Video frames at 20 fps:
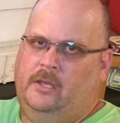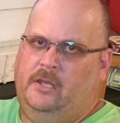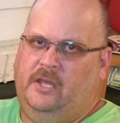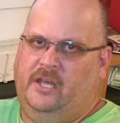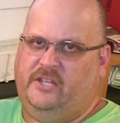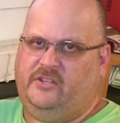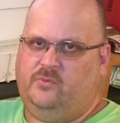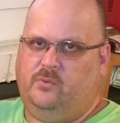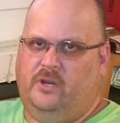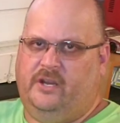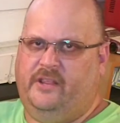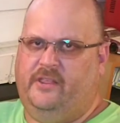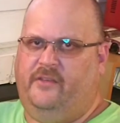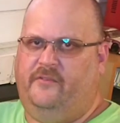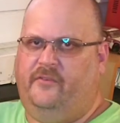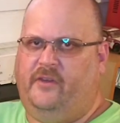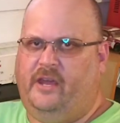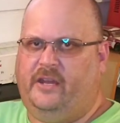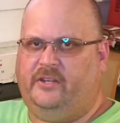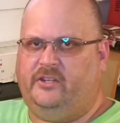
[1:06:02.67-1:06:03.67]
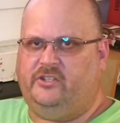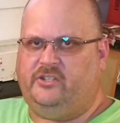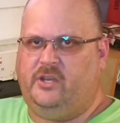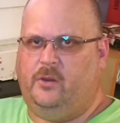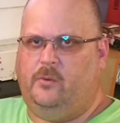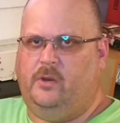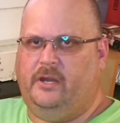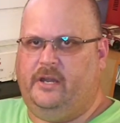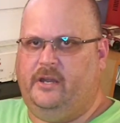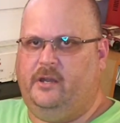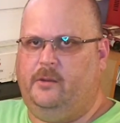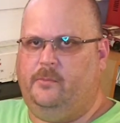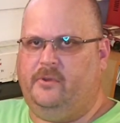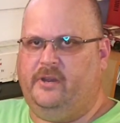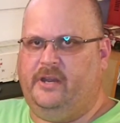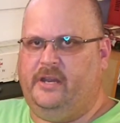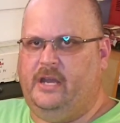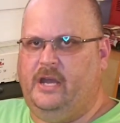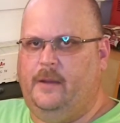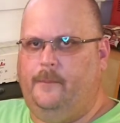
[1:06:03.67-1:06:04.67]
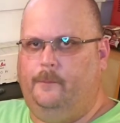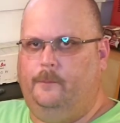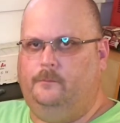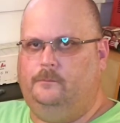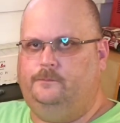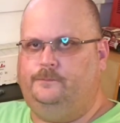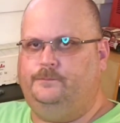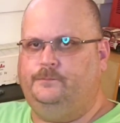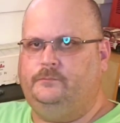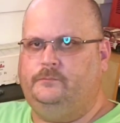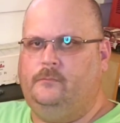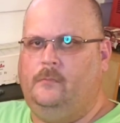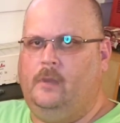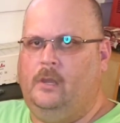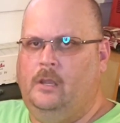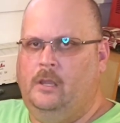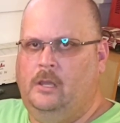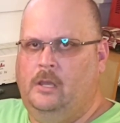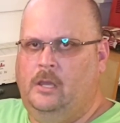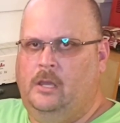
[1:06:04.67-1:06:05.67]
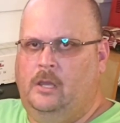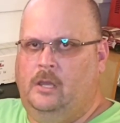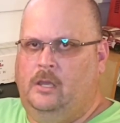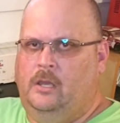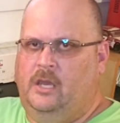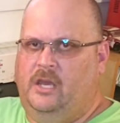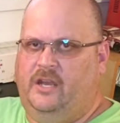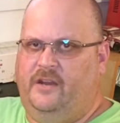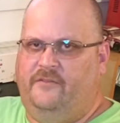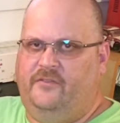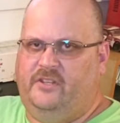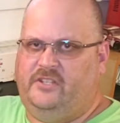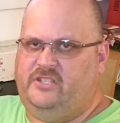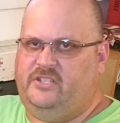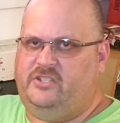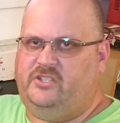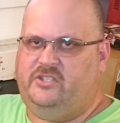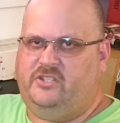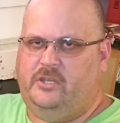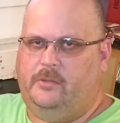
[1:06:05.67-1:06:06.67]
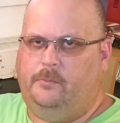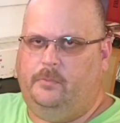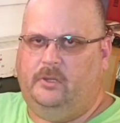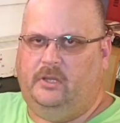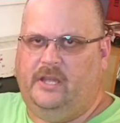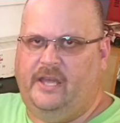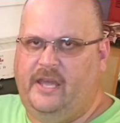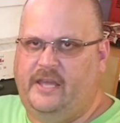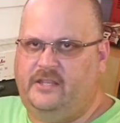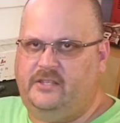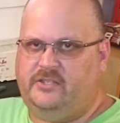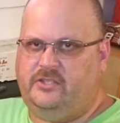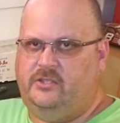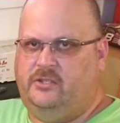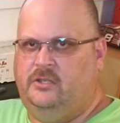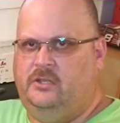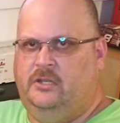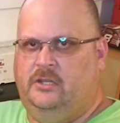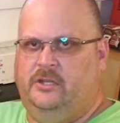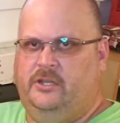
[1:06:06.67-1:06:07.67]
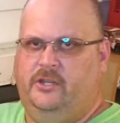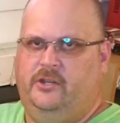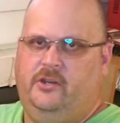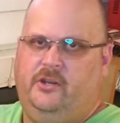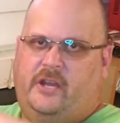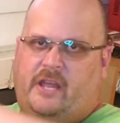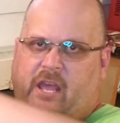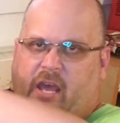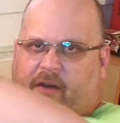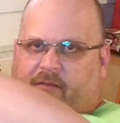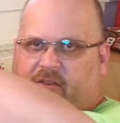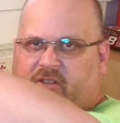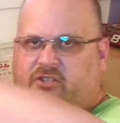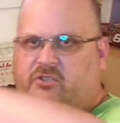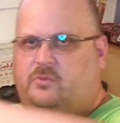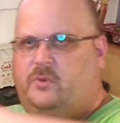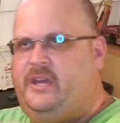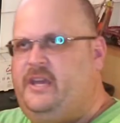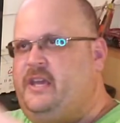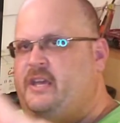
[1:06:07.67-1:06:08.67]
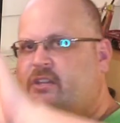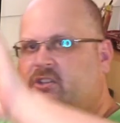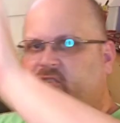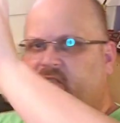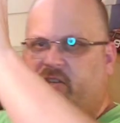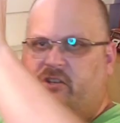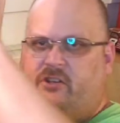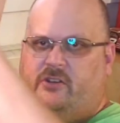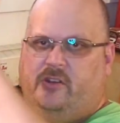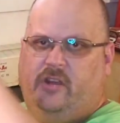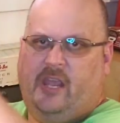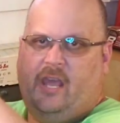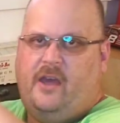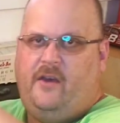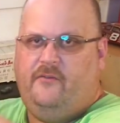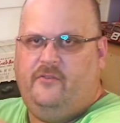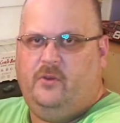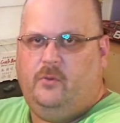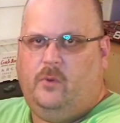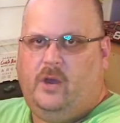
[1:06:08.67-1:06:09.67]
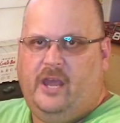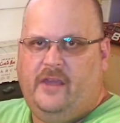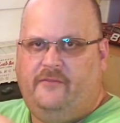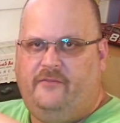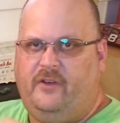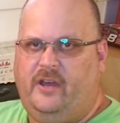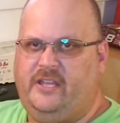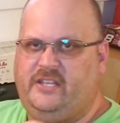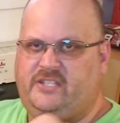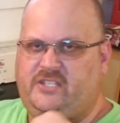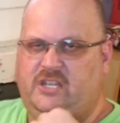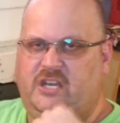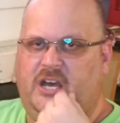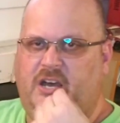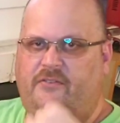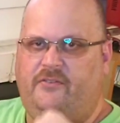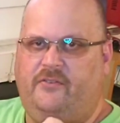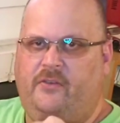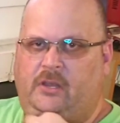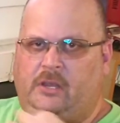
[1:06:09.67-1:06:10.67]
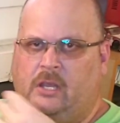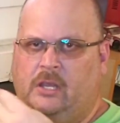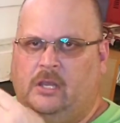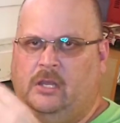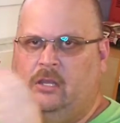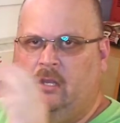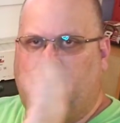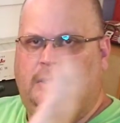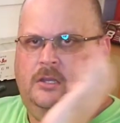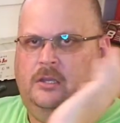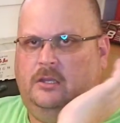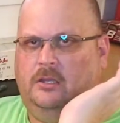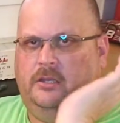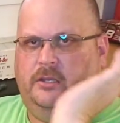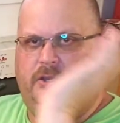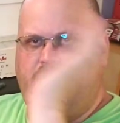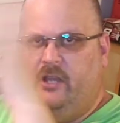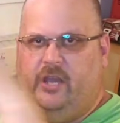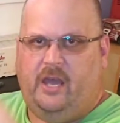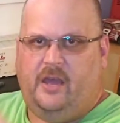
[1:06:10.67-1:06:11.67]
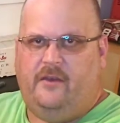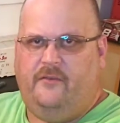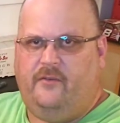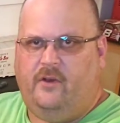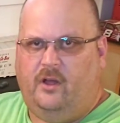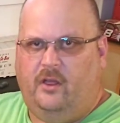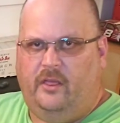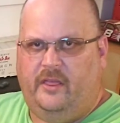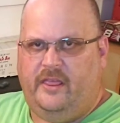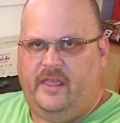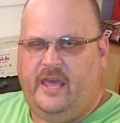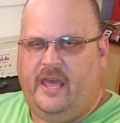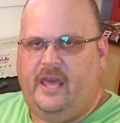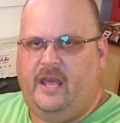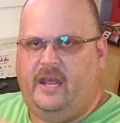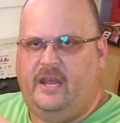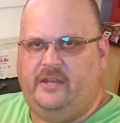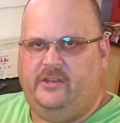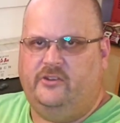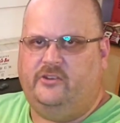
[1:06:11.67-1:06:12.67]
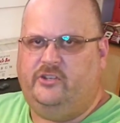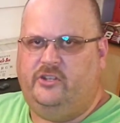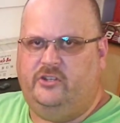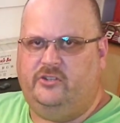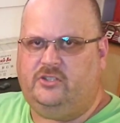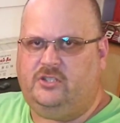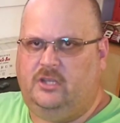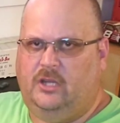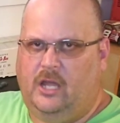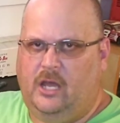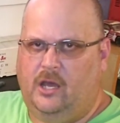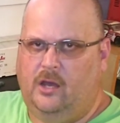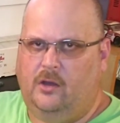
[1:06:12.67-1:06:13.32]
one of the factors I wanted to bring up. And if it's as simple as you already have a switch and you already have your Wi-Fi stuff and you have all of that and you're too slow